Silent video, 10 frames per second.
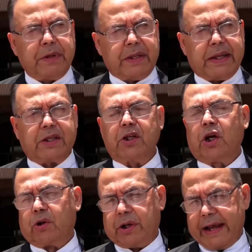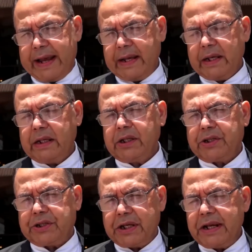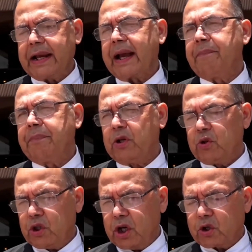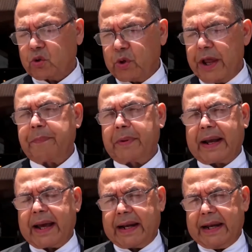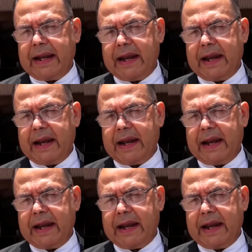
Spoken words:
Gazurel further said that the government has brought a balanced